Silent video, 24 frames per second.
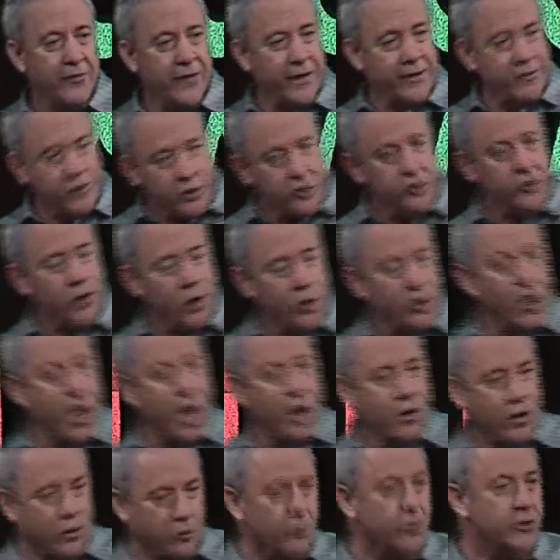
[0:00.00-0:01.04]
they could no
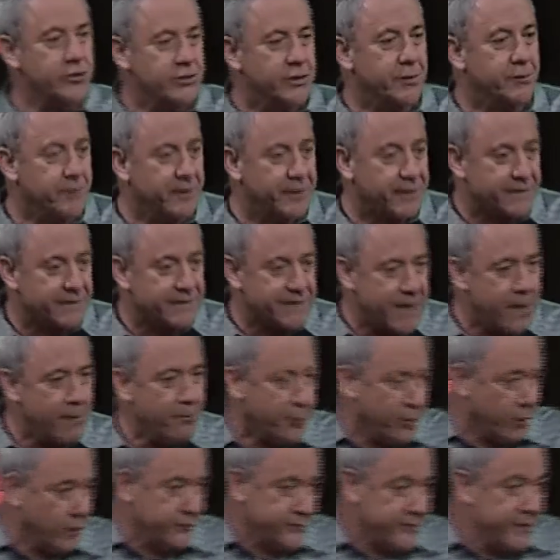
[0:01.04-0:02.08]
longer worship at the
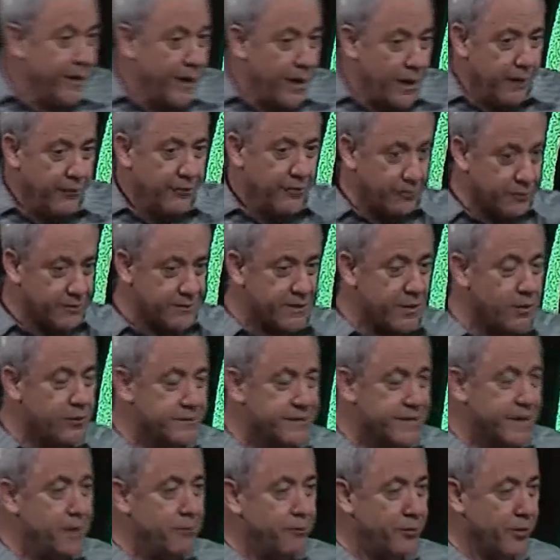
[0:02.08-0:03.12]
temple. Duh, there was no
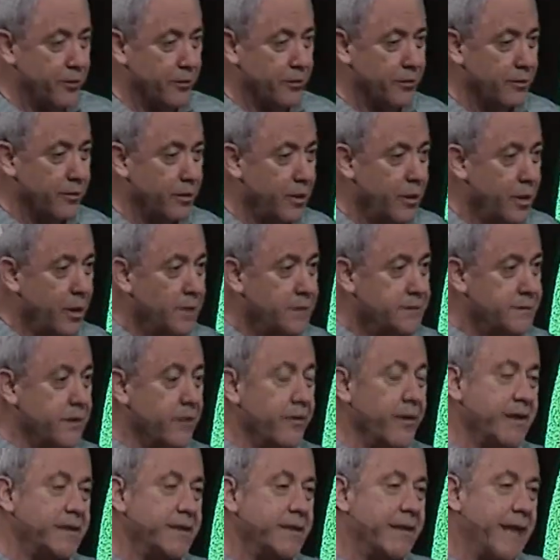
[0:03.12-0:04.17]
temple. So
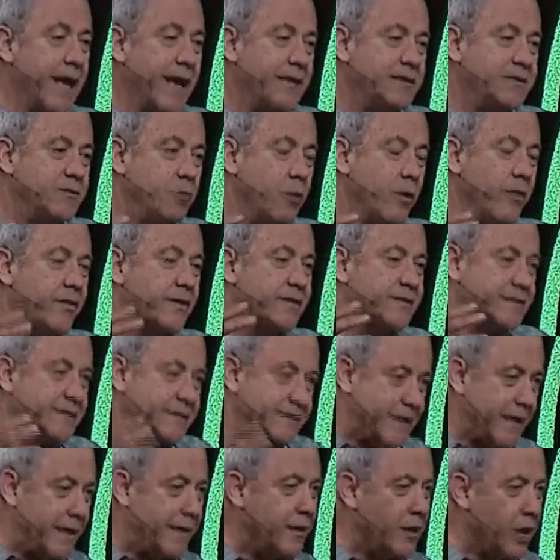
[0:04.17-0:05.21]
they, that's where the
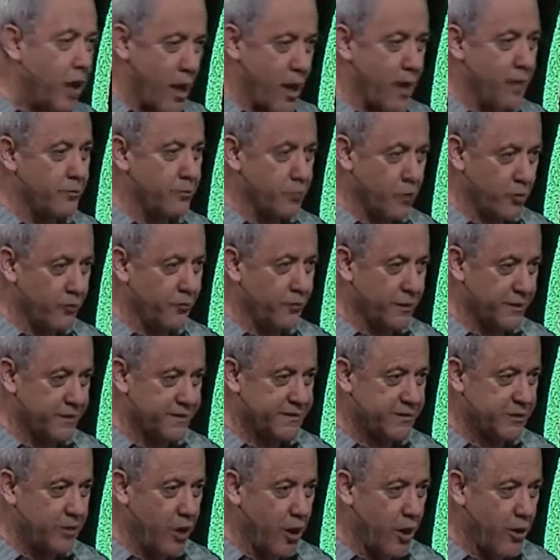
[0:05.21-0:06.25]
synagogue movement
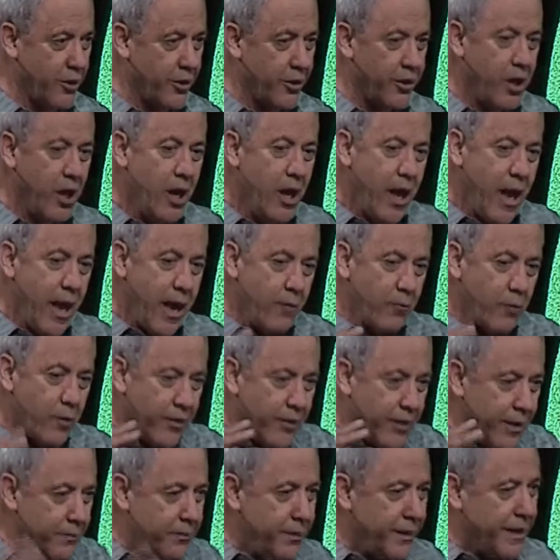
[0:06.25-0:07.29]
started and where
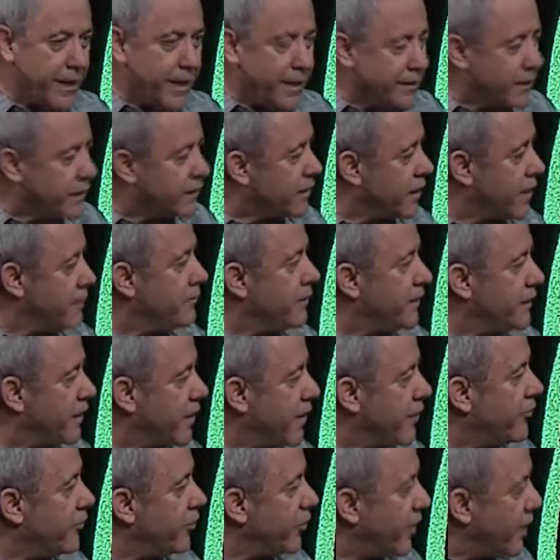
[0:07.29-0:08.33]
they began to come
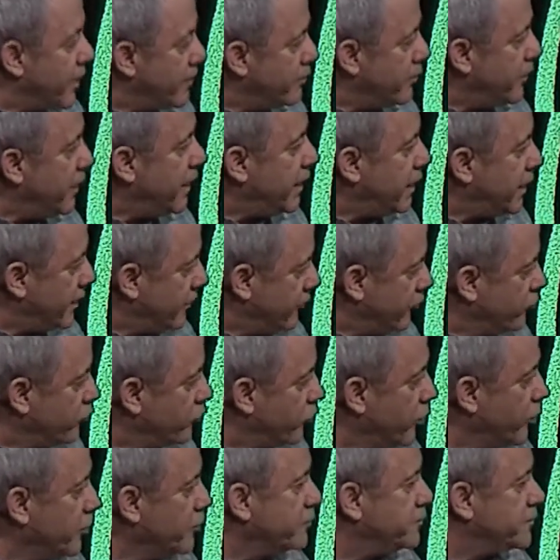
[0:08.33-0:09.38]
together and meet in
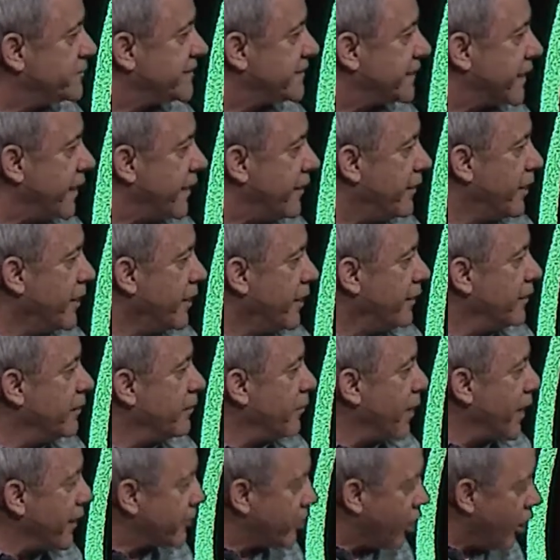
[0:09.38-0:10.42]
groups, and you
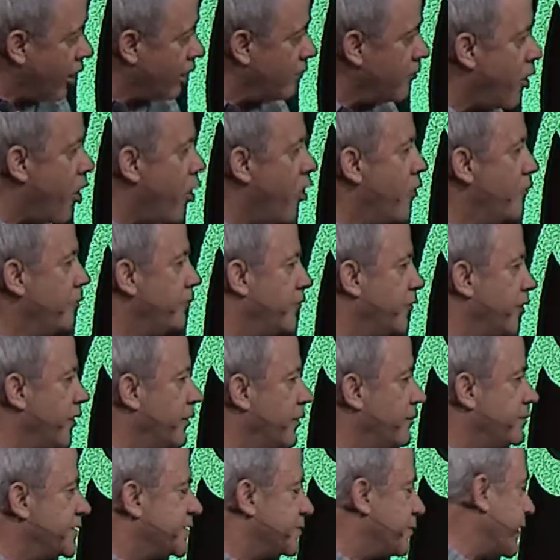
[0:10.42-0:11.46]
might call them home
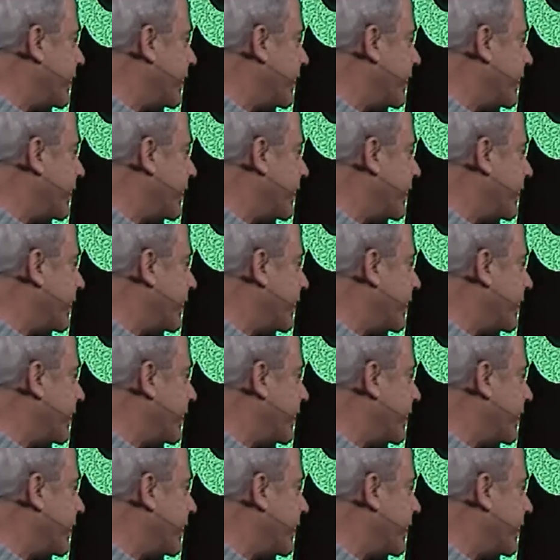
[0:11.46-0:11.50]
groups,